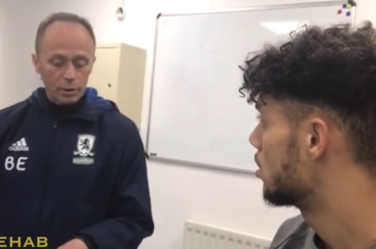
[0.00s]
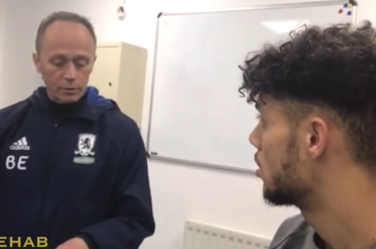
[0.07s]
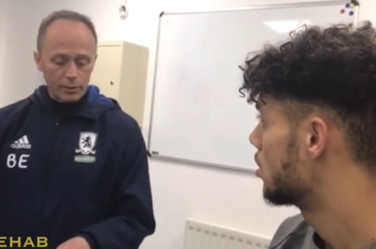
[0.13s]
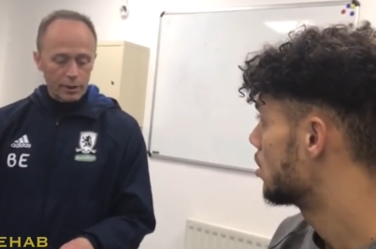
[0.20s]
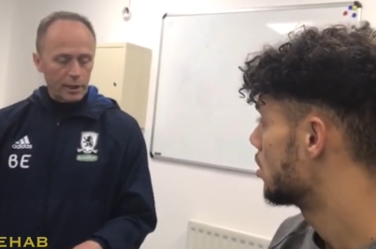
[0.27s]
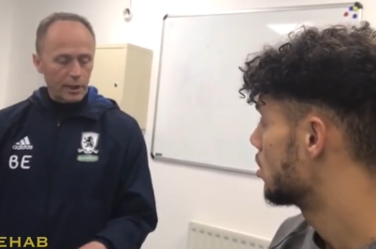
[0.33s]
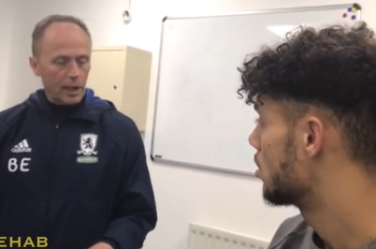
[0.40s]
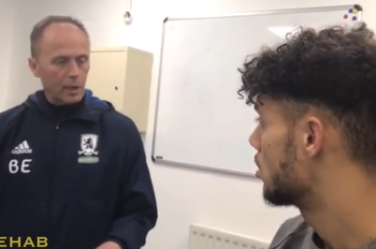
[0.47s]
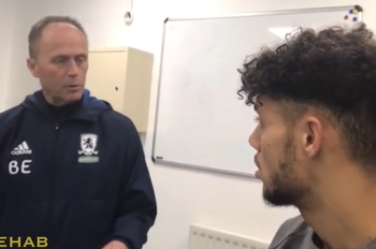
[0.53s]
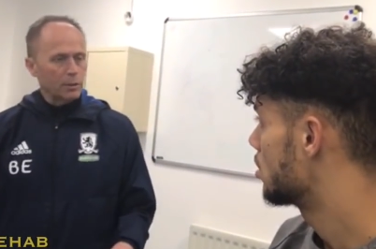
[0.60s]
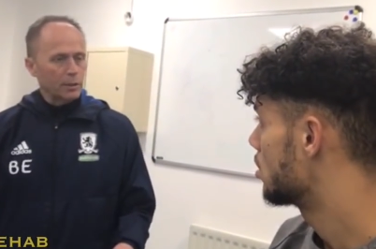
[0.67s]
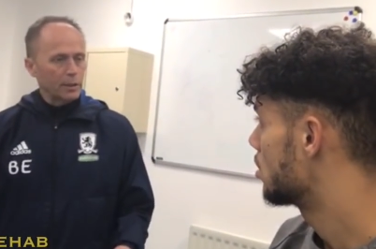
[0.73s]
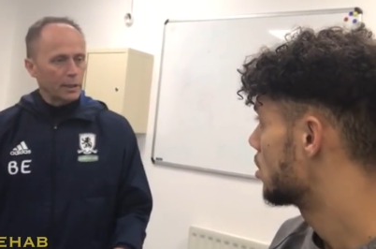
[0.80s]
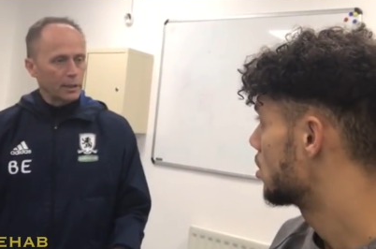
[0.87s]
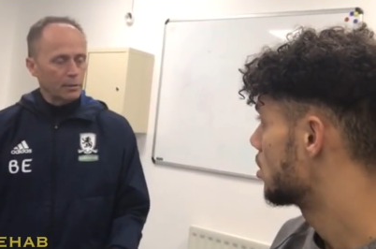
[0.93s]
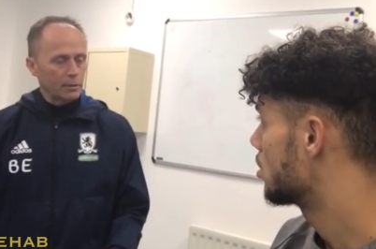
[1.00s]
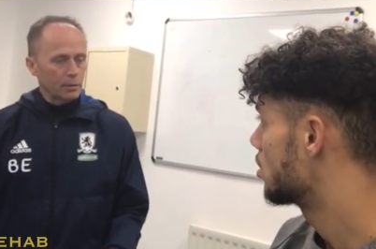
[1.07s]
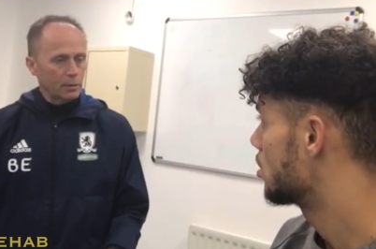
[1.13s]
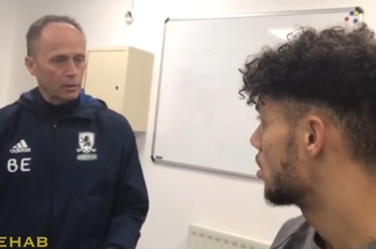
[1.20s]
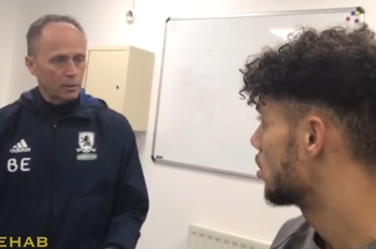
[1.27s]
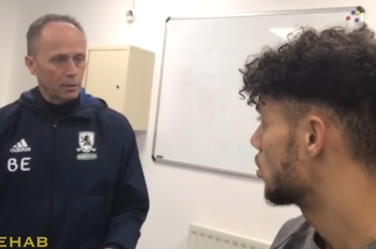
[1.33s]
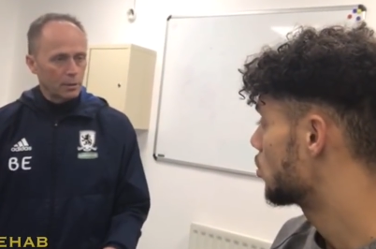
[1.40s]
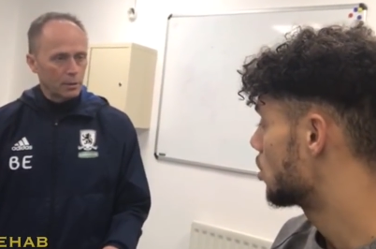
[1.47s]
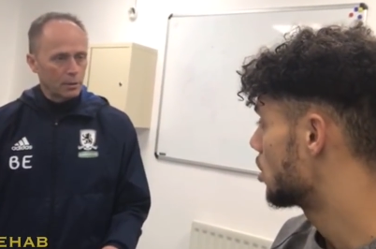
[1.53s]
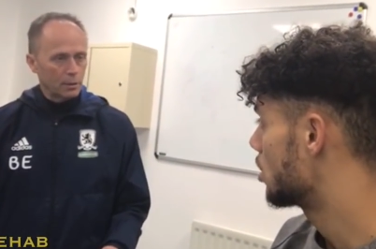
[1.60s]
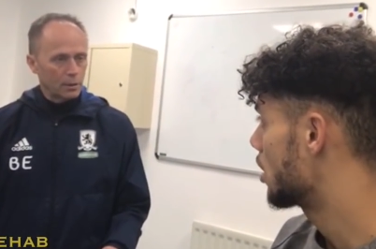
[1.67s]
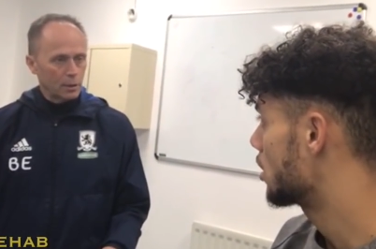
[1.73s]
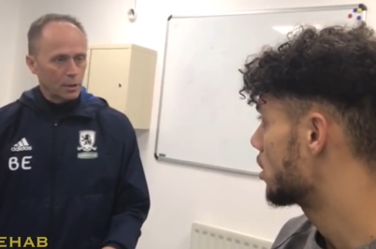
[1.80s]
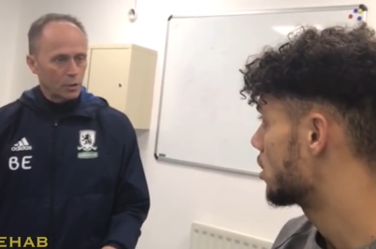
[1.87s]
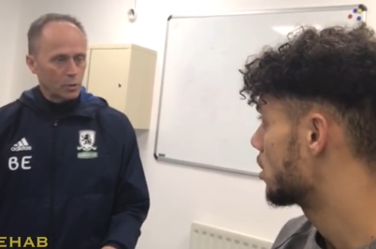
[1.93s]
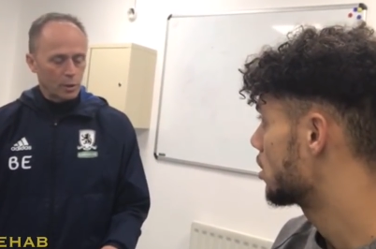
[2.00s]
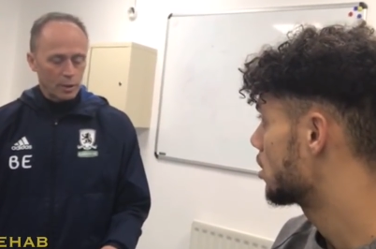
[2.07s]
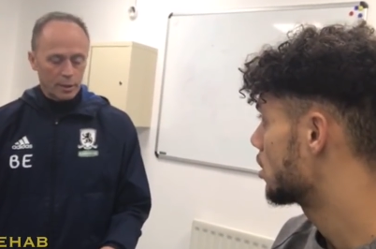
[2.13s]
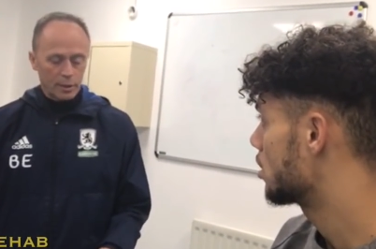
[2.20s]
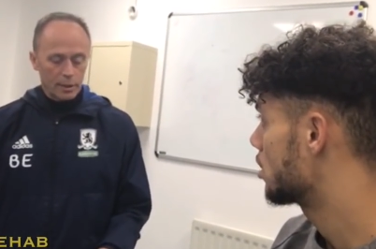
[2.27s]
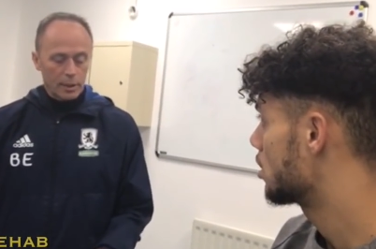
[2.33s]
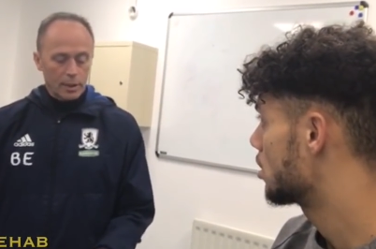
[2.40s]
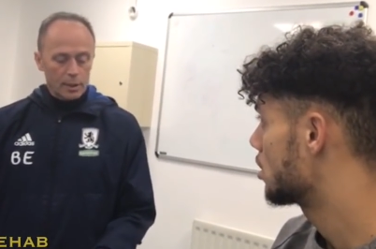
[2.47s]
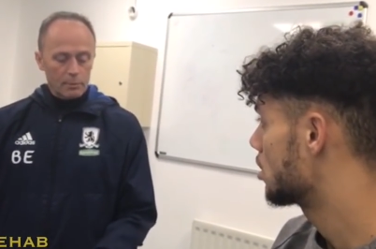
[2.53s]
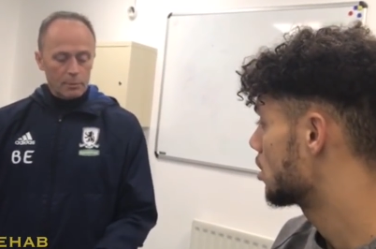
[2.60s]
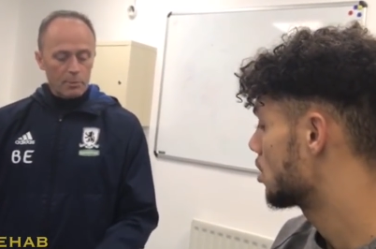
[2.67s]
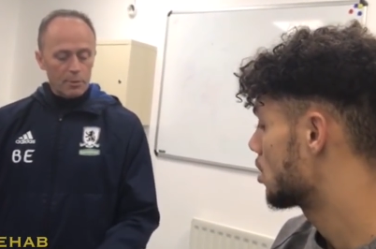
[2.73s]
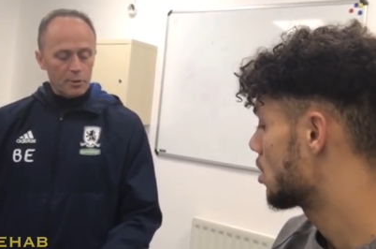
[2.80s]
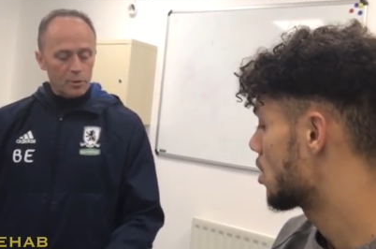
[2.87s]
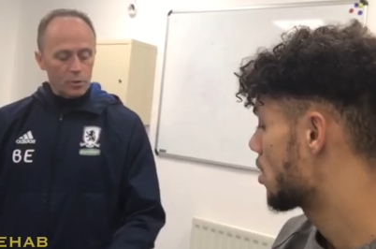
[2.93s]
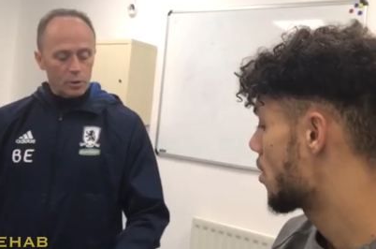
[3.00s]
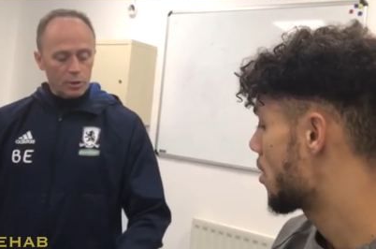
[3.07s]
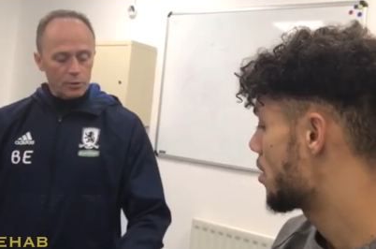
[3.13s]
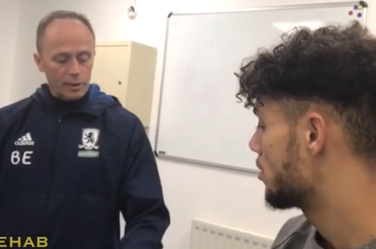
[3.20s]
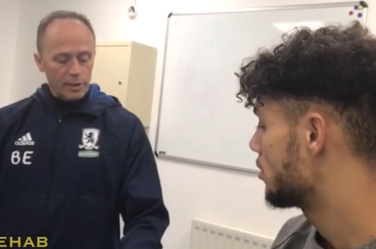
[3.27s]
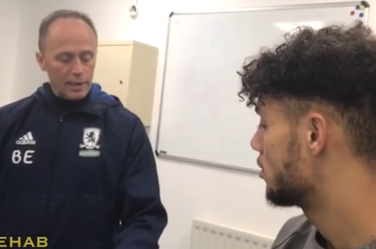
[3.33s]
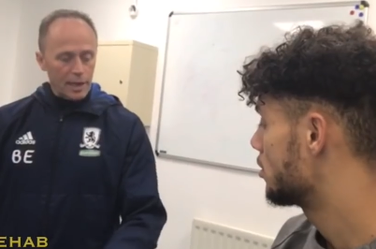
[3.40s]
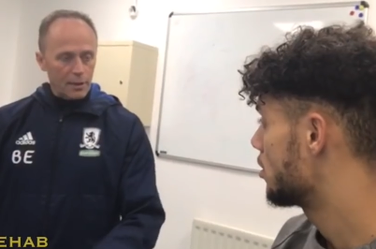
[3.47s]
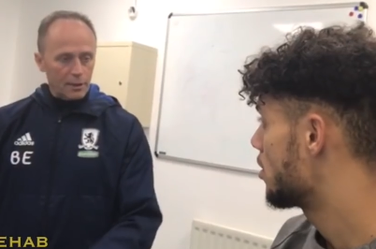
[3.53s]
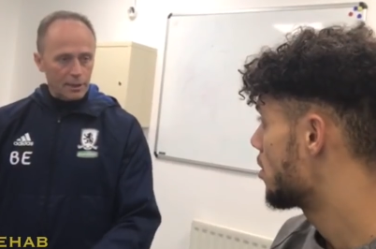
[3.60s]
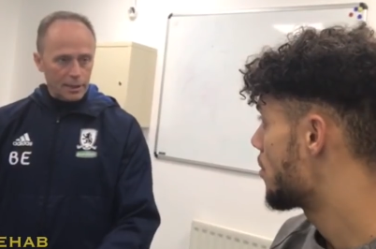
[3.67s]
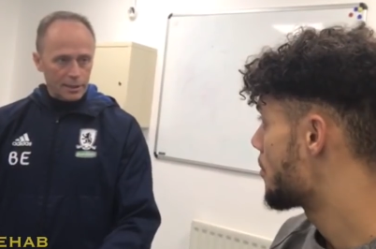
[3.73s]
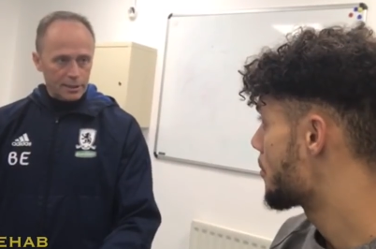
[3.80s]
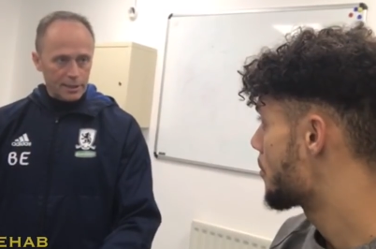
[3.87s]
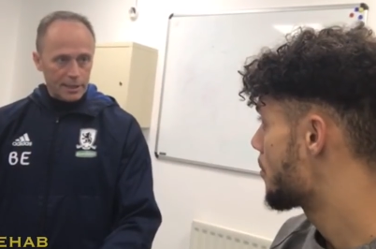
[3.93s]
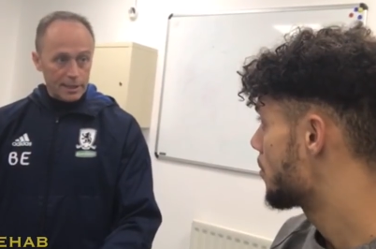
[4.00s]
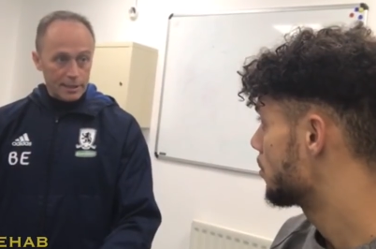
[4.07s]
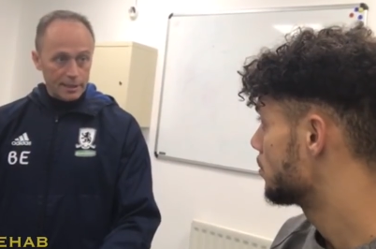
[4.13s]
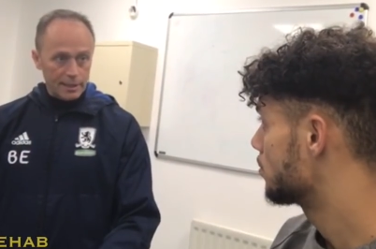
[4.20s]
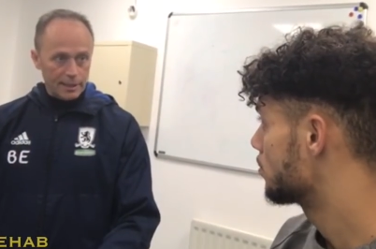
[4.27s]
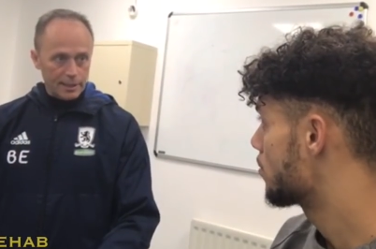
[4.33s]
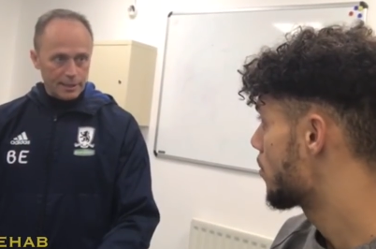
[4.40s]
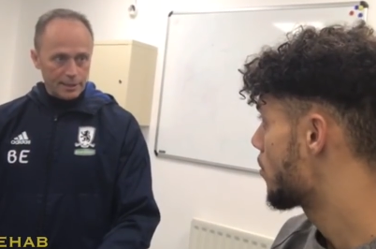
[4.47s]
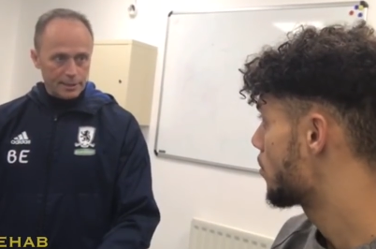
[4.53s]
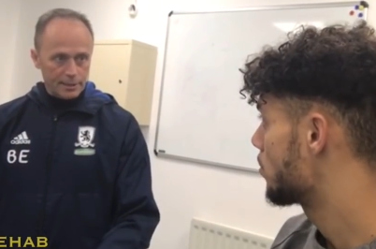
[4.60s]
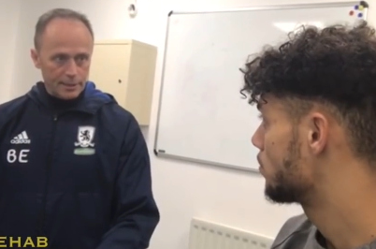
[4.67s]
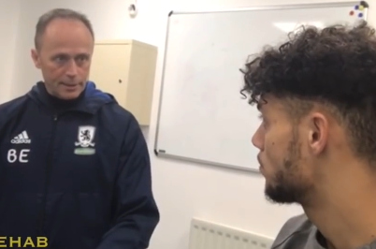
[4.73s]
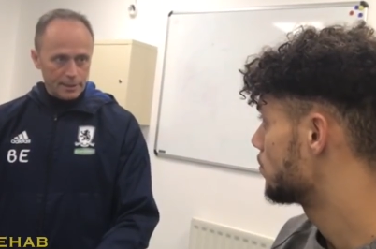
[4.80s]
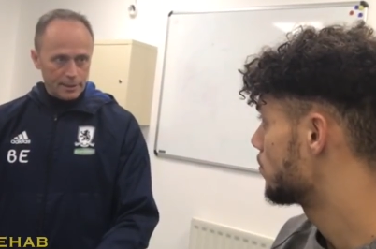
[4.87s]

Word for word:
Speaker 1: career, how old are you now? 29. Maybe in your career now, the next 10 years,